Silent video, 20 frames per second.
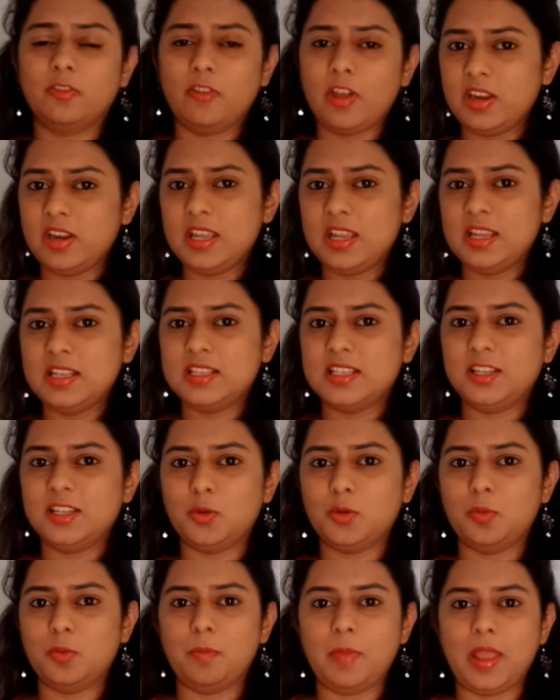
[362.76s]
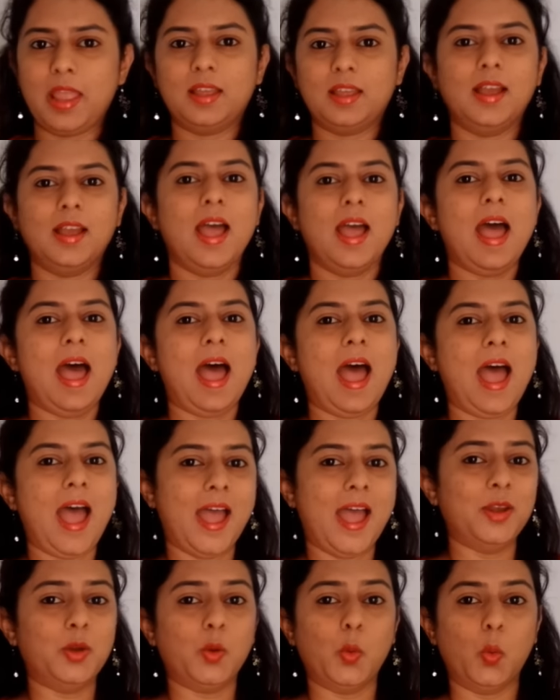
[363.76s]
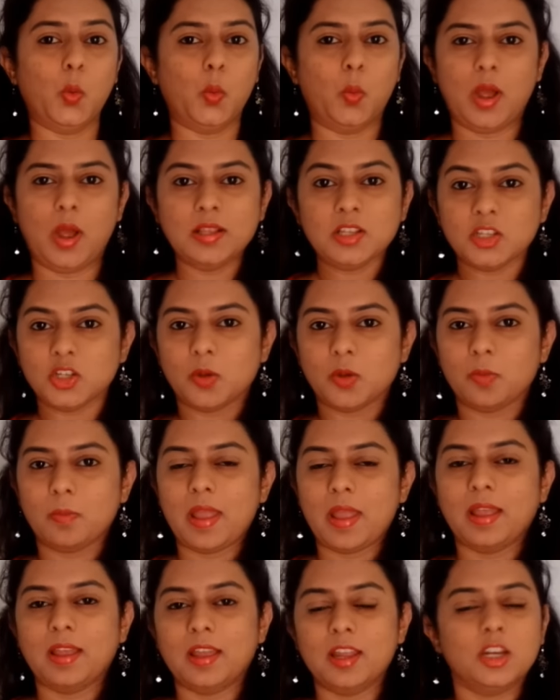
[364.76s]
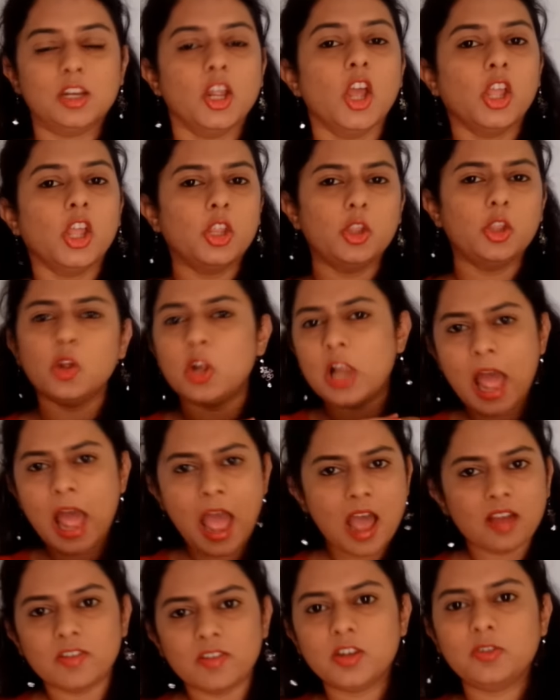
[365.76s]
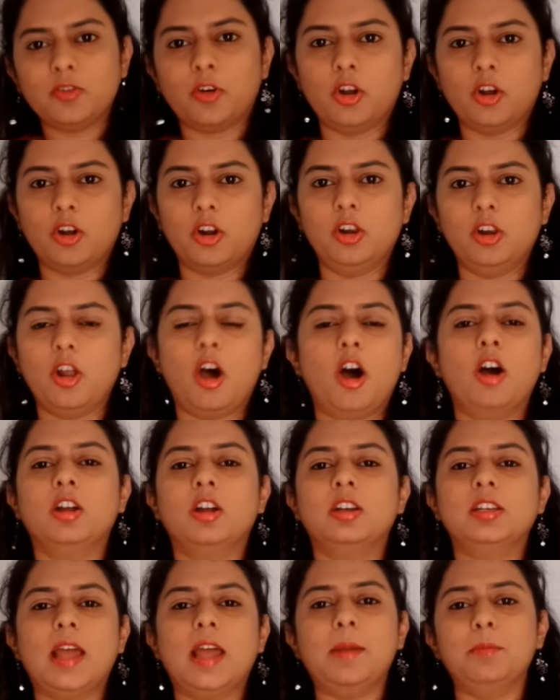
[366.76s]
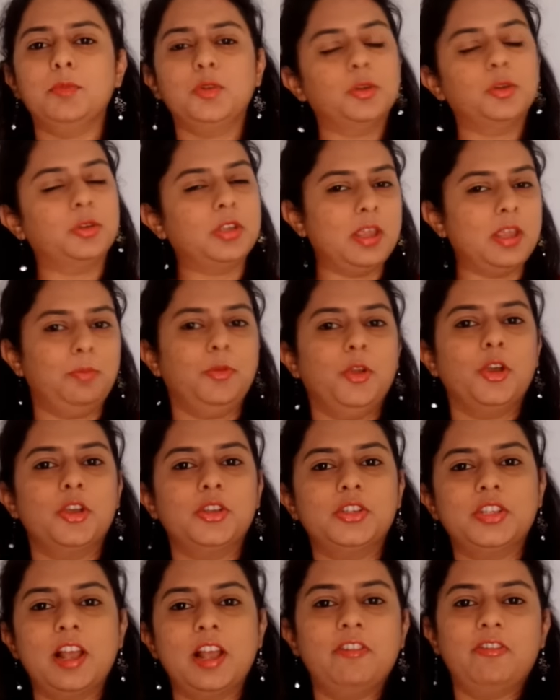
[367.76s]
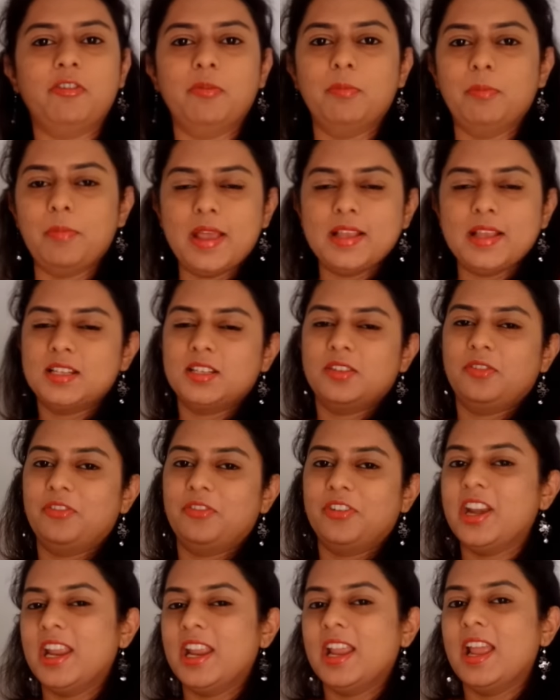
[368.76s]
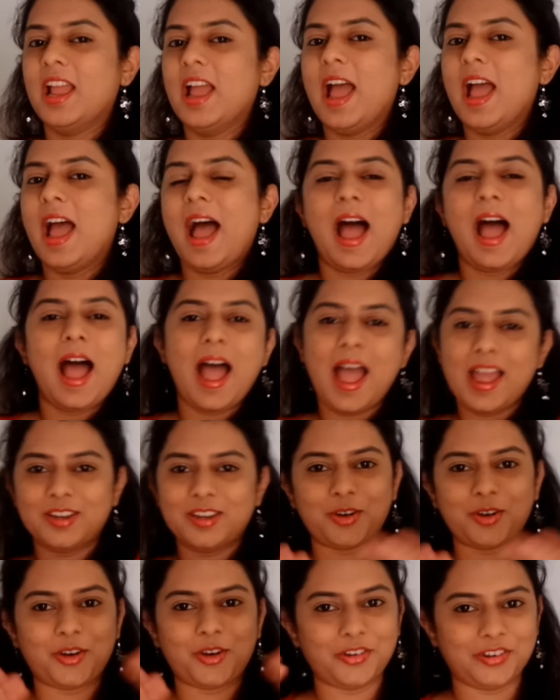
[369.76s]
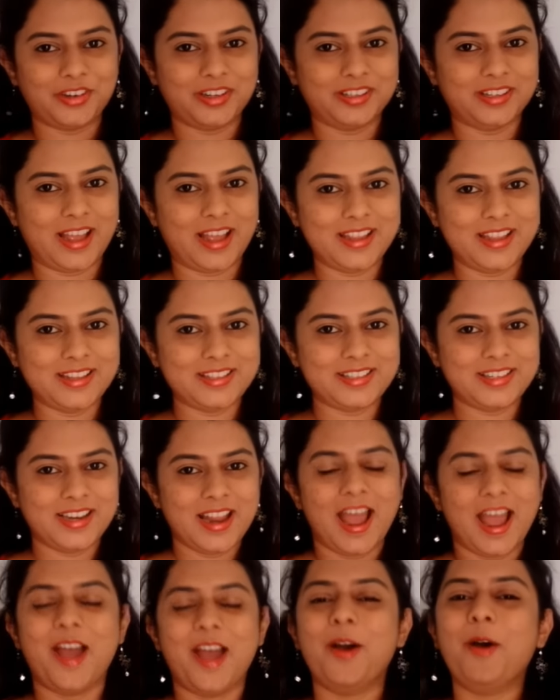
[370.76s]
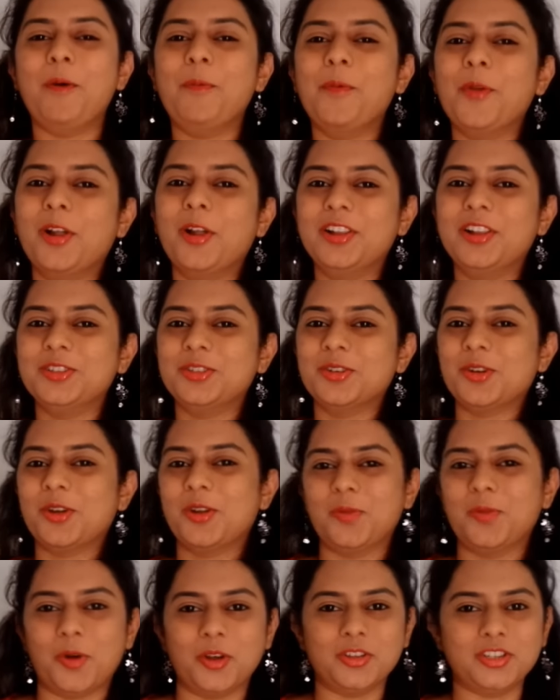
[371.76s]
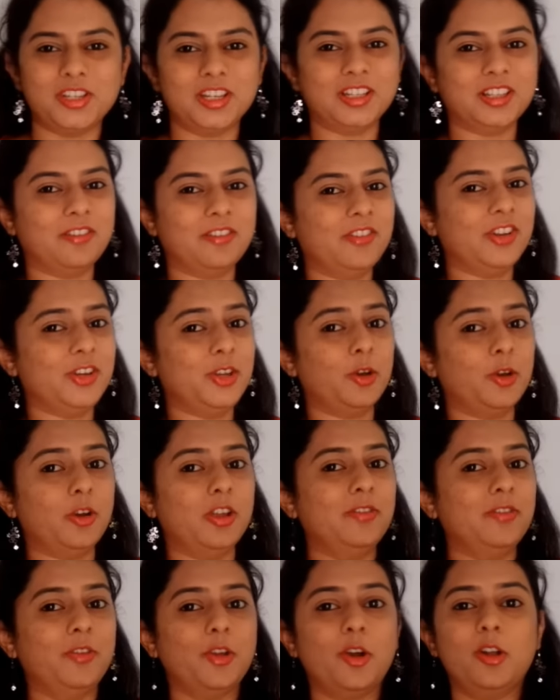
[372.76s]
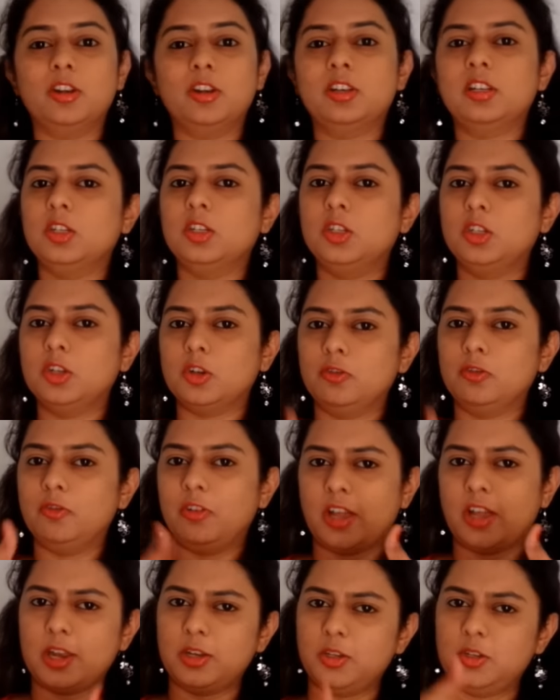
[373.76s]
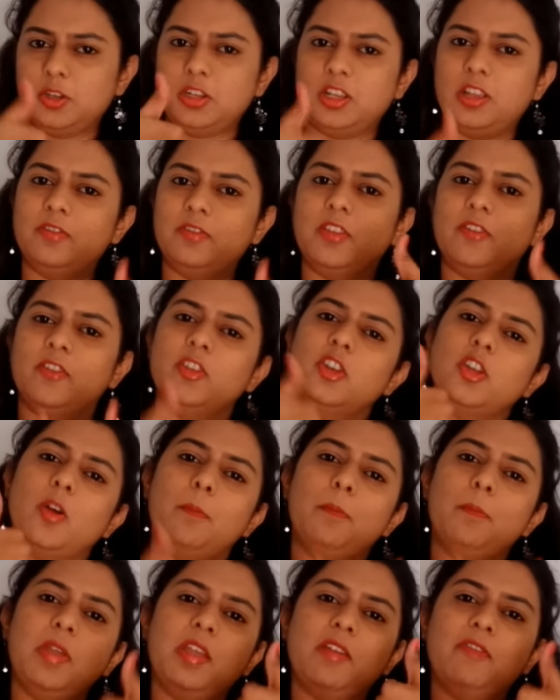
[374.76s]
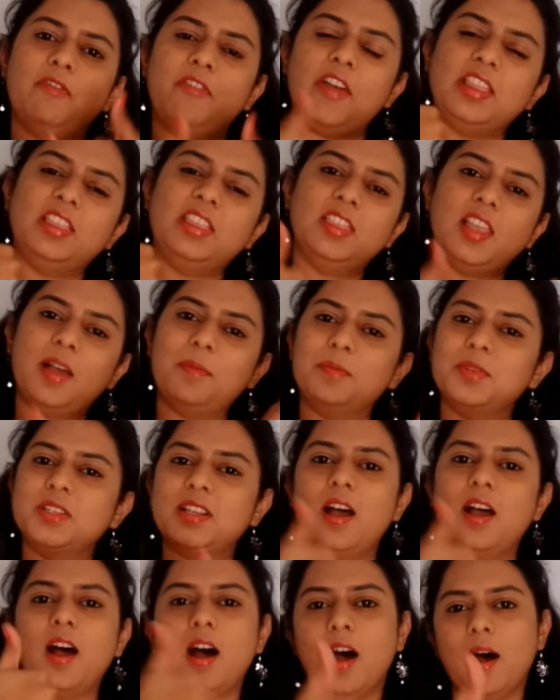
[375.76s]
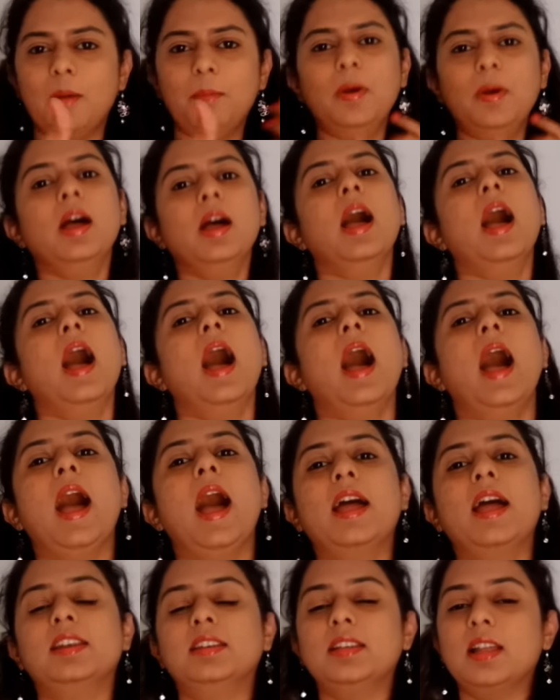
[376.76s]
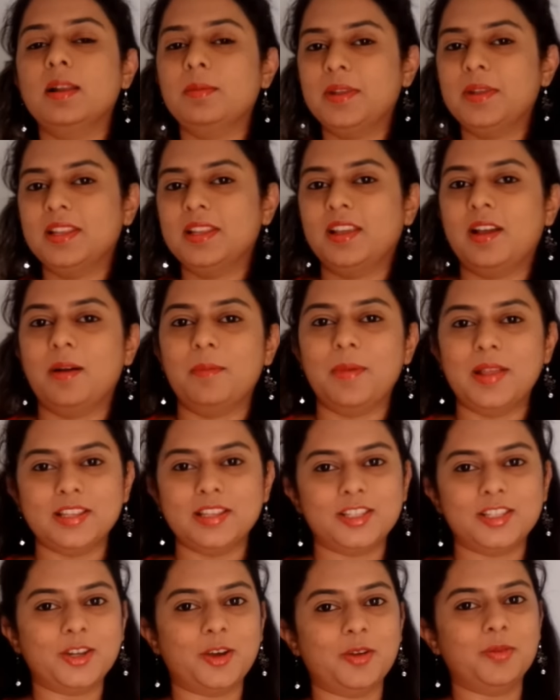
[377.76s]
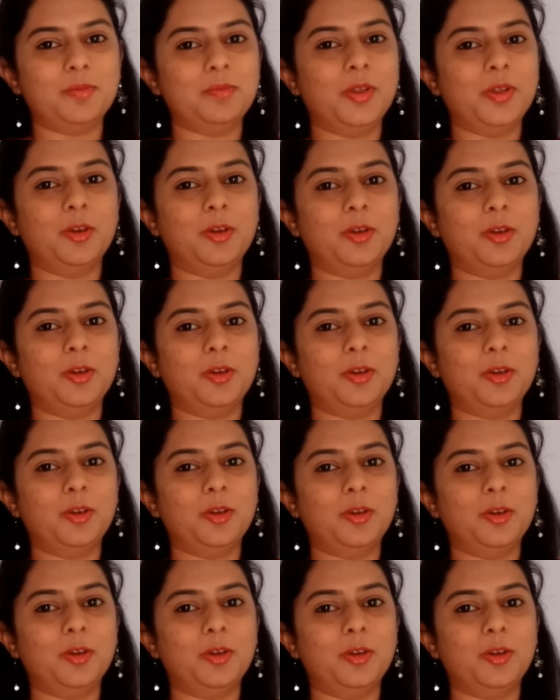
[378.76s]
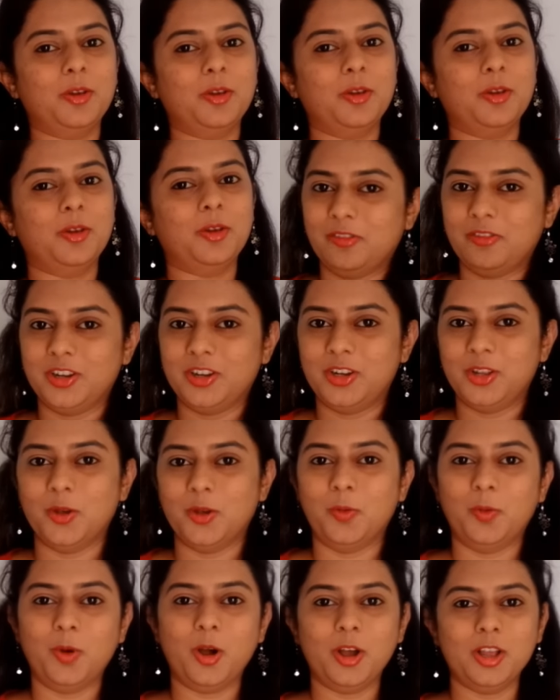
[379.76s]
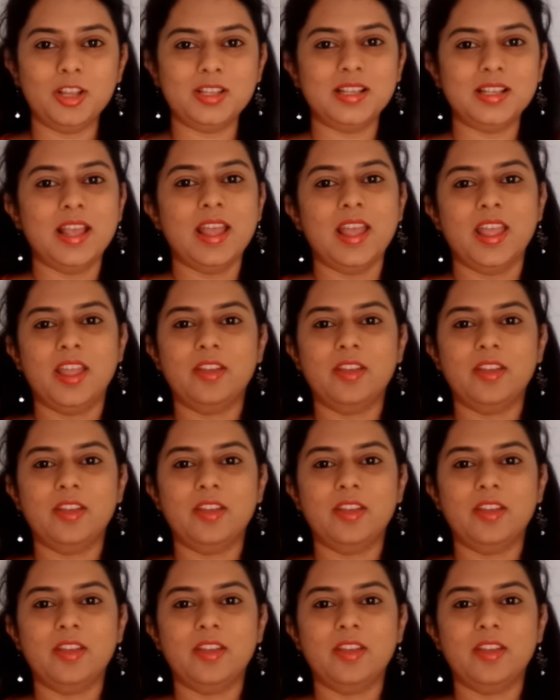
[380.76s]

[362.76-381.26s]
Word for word: very easy to make, and once you make it, you'll have it for a long time to keep yourself mess free and organized. I hope you all enjoyed watching the video. If you all did, don't forget to give the video a big fat thumbs up and tell me in the comments down below on how you thought the video was.